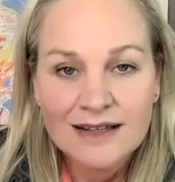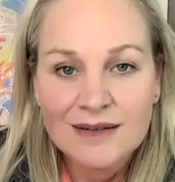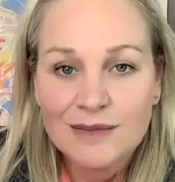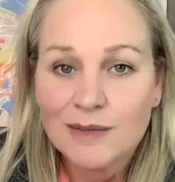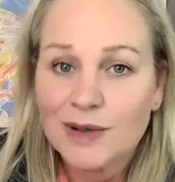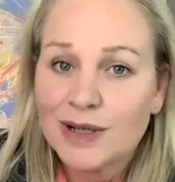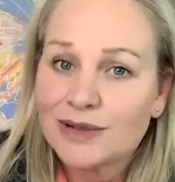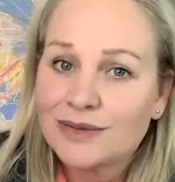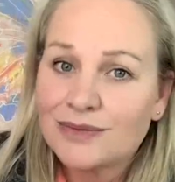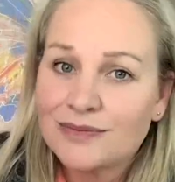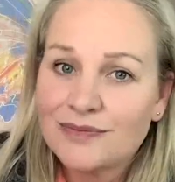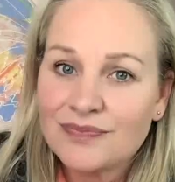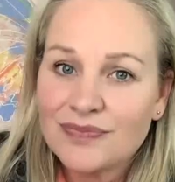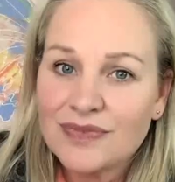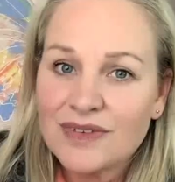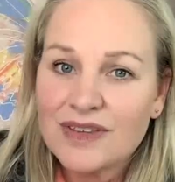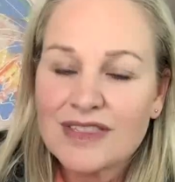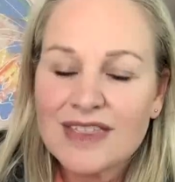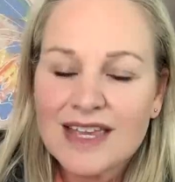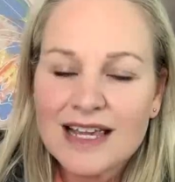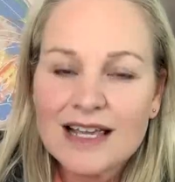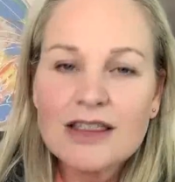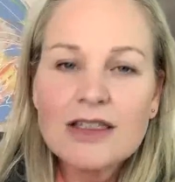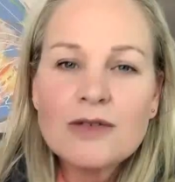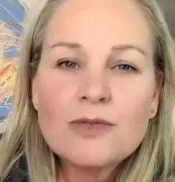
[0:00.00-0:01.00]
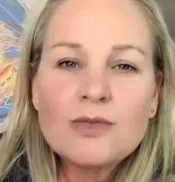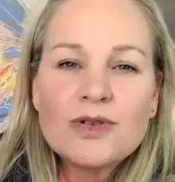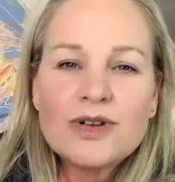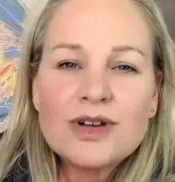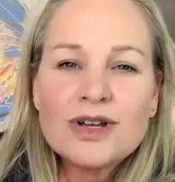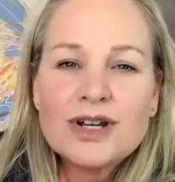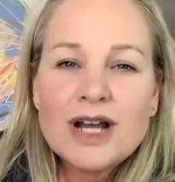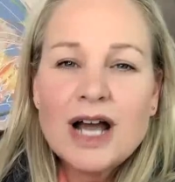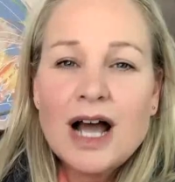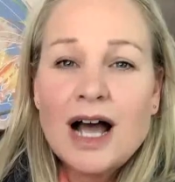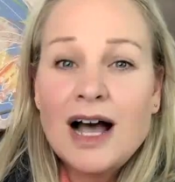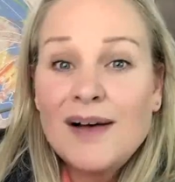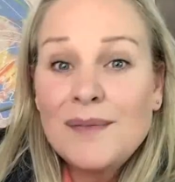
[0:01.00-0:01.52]
Well, Think of the
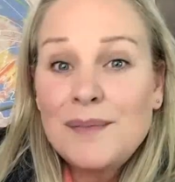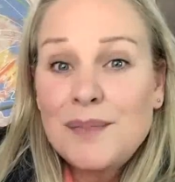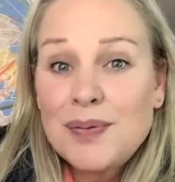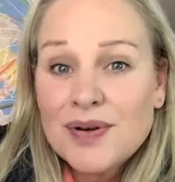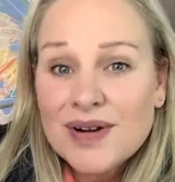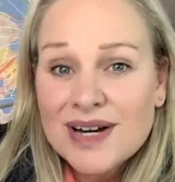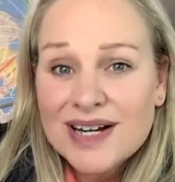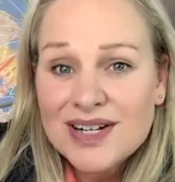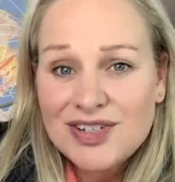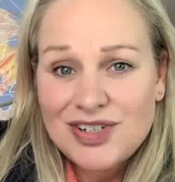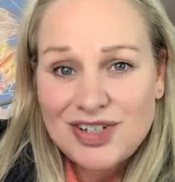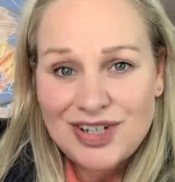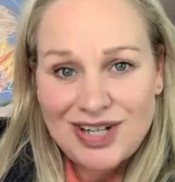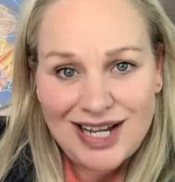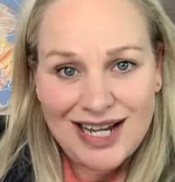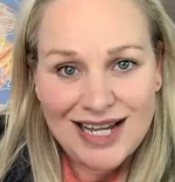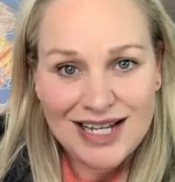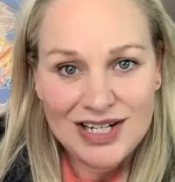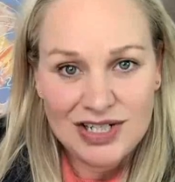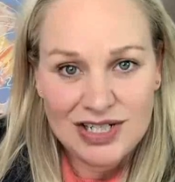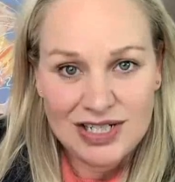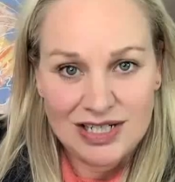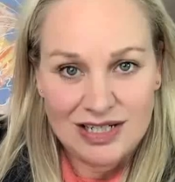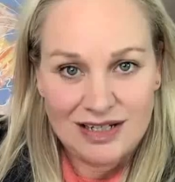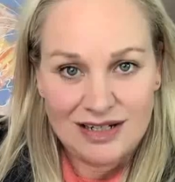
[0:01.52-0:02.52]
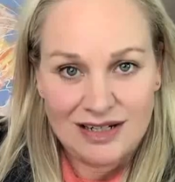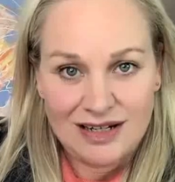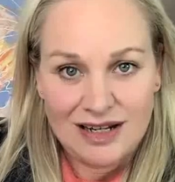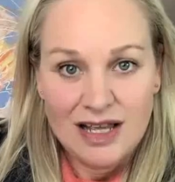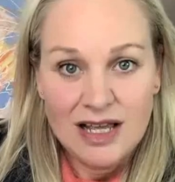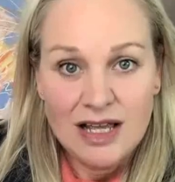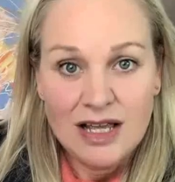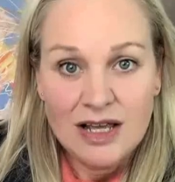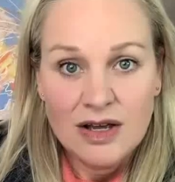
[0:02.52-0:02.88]
word appreciation.